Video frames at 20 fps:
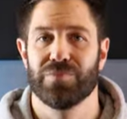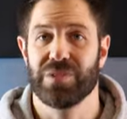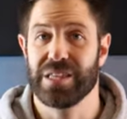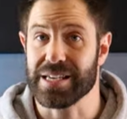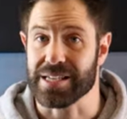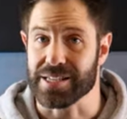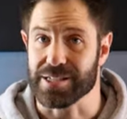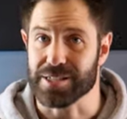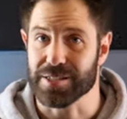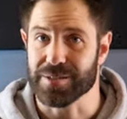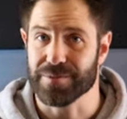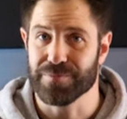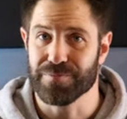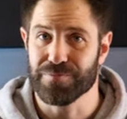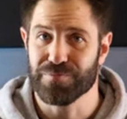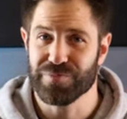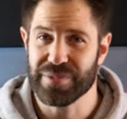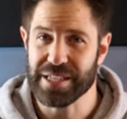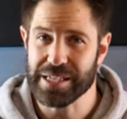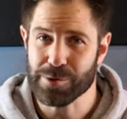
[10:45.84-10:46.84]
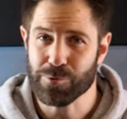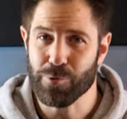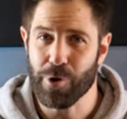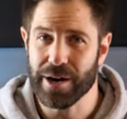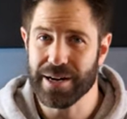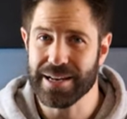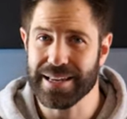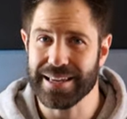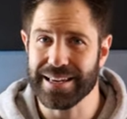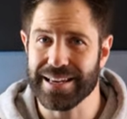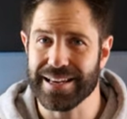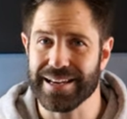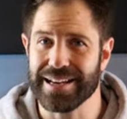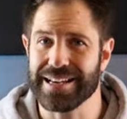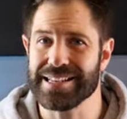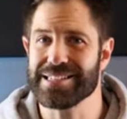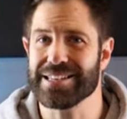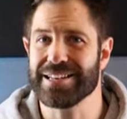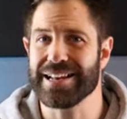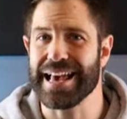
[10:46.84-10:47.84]
This this right here
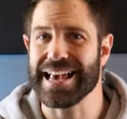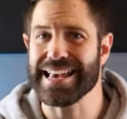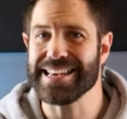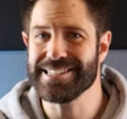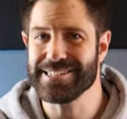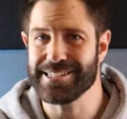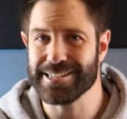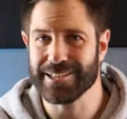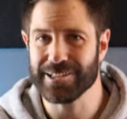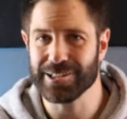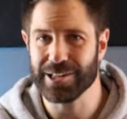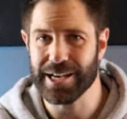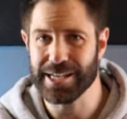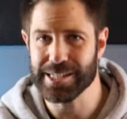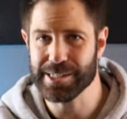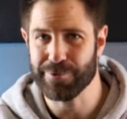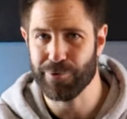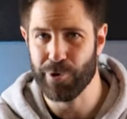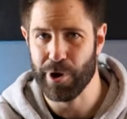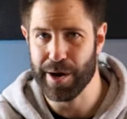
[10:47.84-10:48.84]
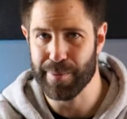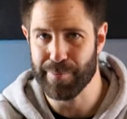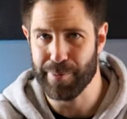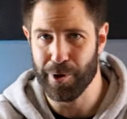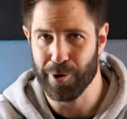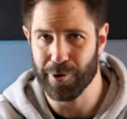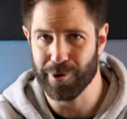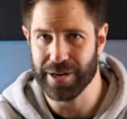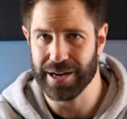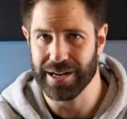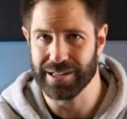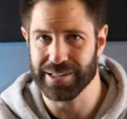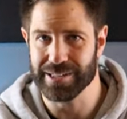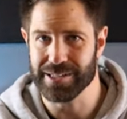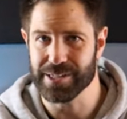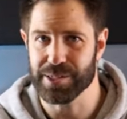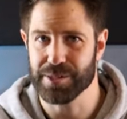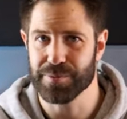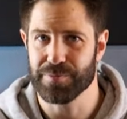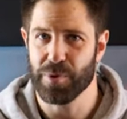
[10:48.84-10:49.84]
is an easy glaze for our bone
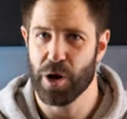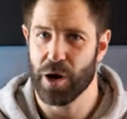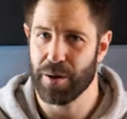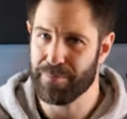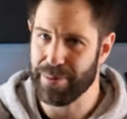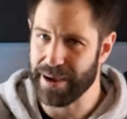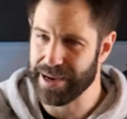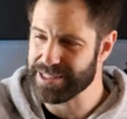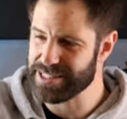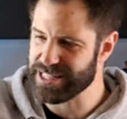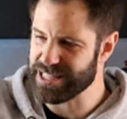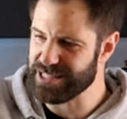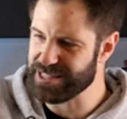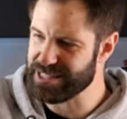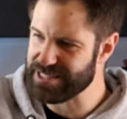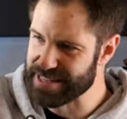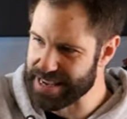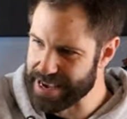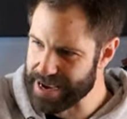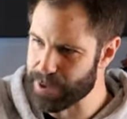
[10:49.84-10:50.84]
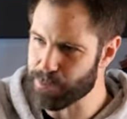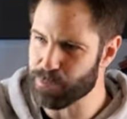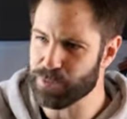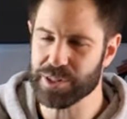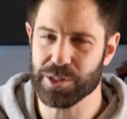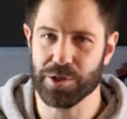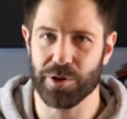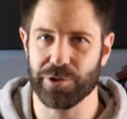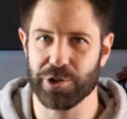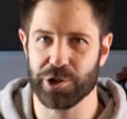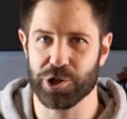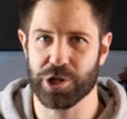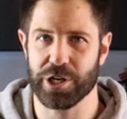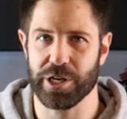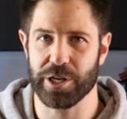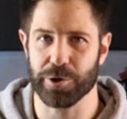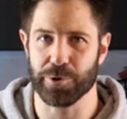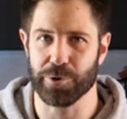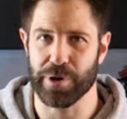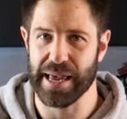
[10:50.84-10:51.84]
colours. I'm painting downwards on the
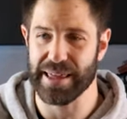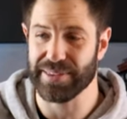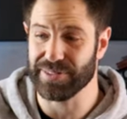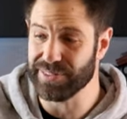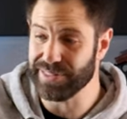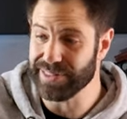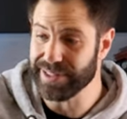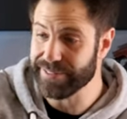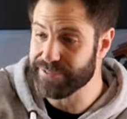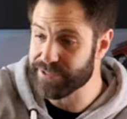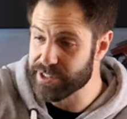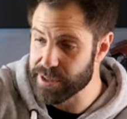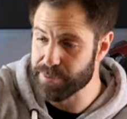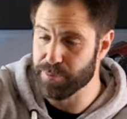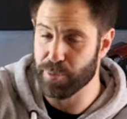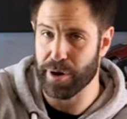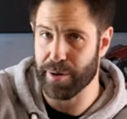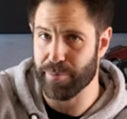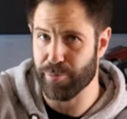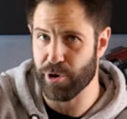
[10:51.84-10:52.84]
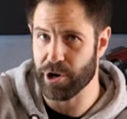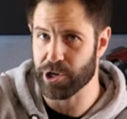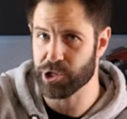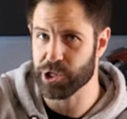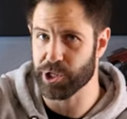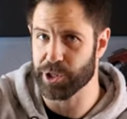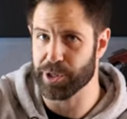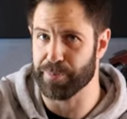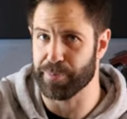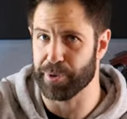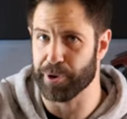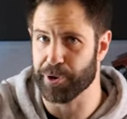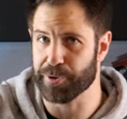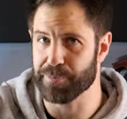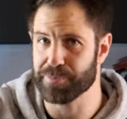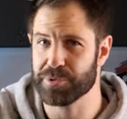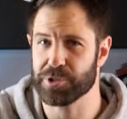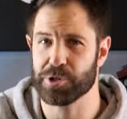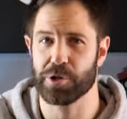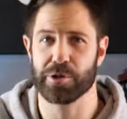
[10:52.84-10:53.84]
shield and lifting my brush at the bottom